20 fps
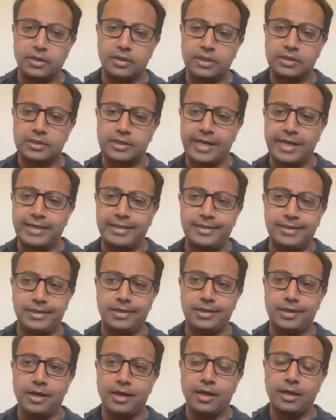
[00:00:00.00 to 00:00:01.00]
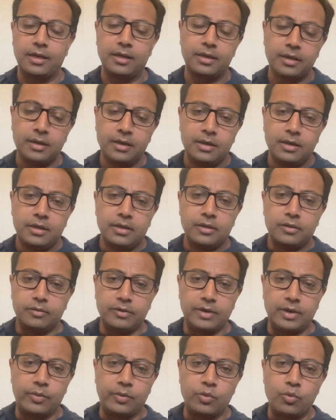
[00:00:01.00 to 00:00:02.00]
this idea
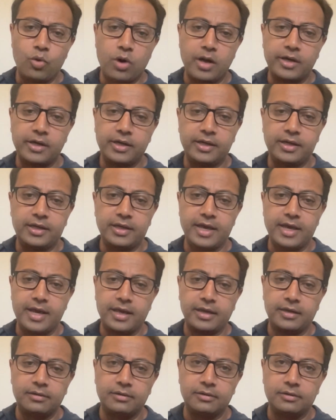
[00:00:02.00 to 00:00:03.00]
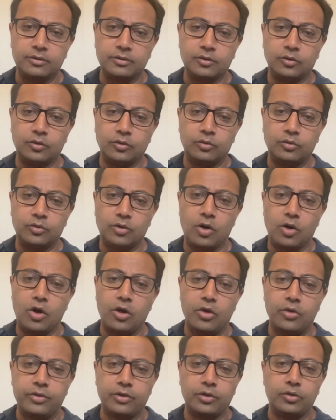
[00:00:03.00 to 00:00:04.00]
that we wanted to get
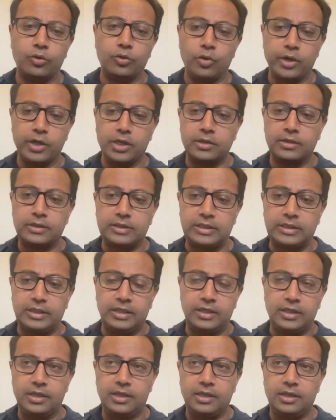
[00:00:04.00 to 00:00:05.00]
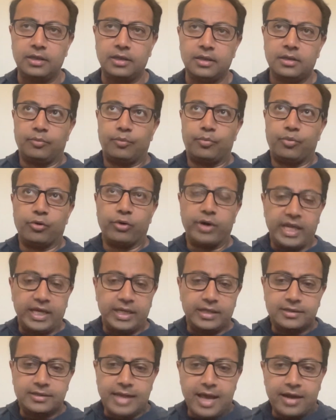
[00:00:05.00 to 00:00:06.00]
all the loyalty
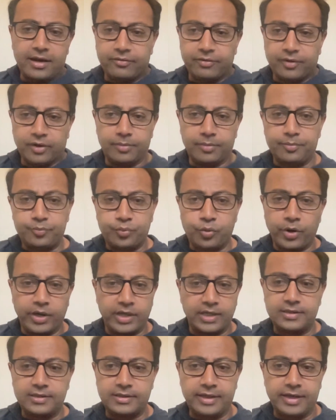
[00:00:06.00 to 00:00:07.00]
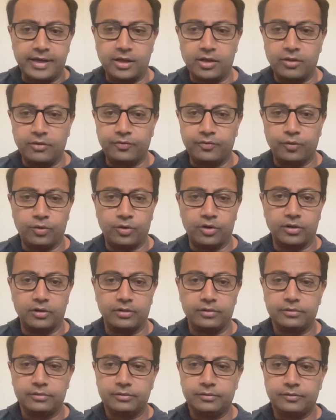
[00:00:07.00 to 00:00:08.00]
brains out of a point of sale
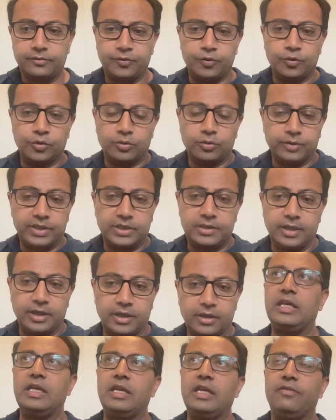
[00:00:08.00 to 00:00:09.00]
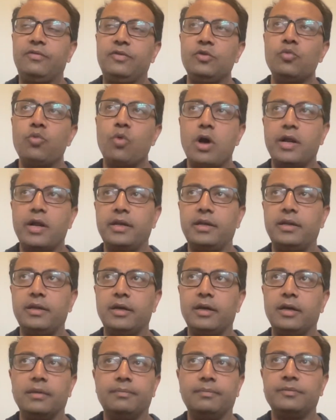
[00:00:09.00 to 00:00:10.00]
for fuel retail. If you wanted
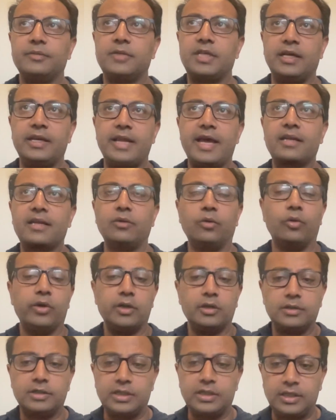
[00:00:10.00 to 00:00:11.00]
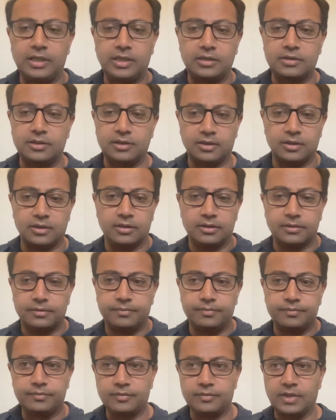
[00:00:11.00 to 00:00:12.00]
to connect loyalty to
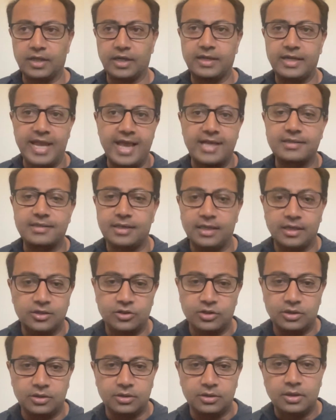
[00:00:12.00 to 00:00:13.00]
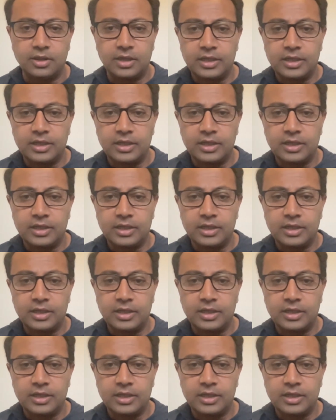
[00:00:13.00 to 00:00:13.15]
a gas station,